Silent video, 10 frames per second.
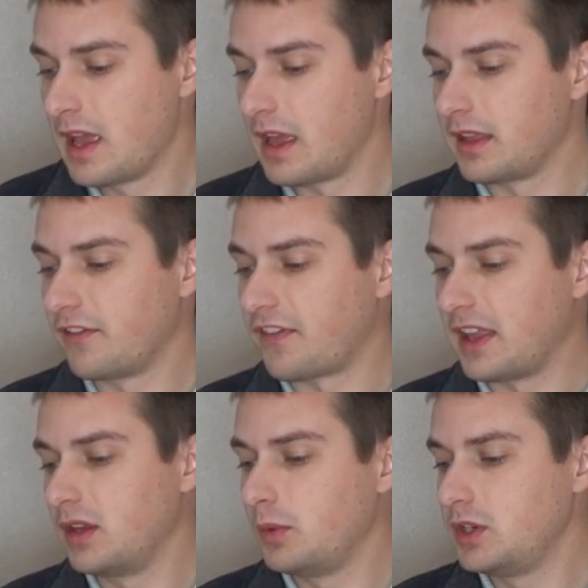And then
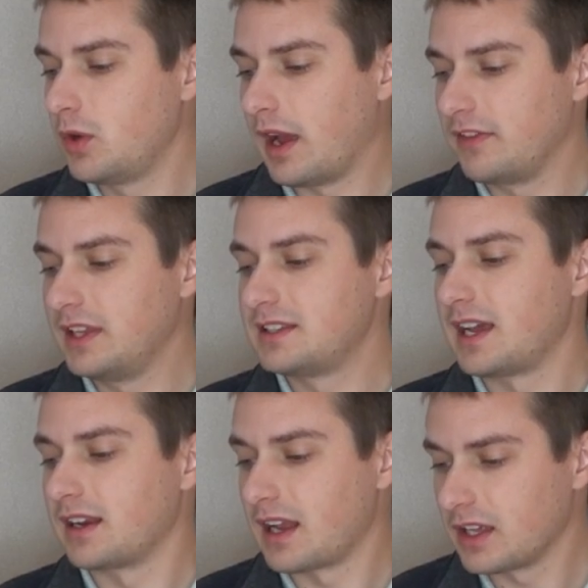finally we do have the
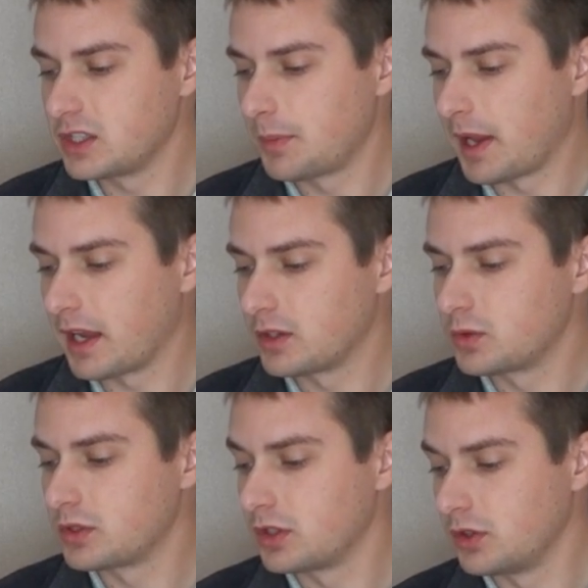technology package,
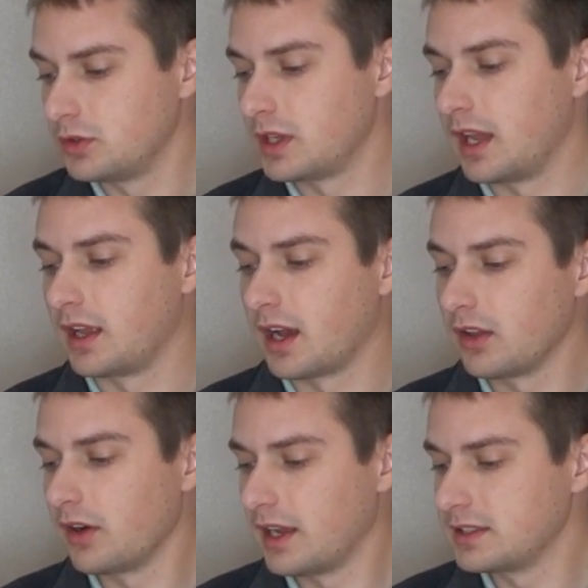which includes a
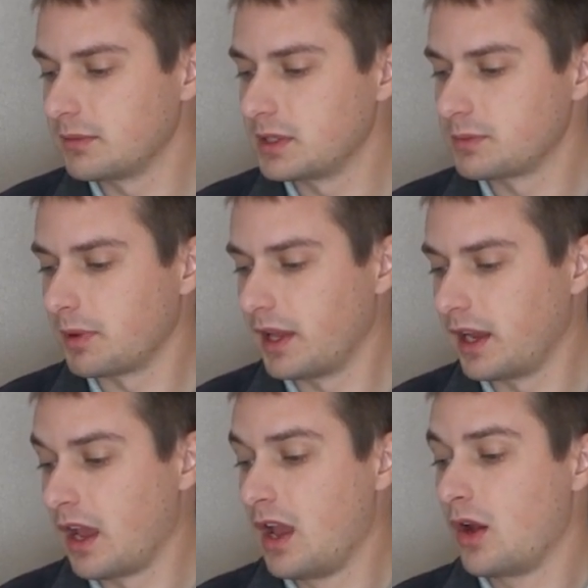color heads-up display,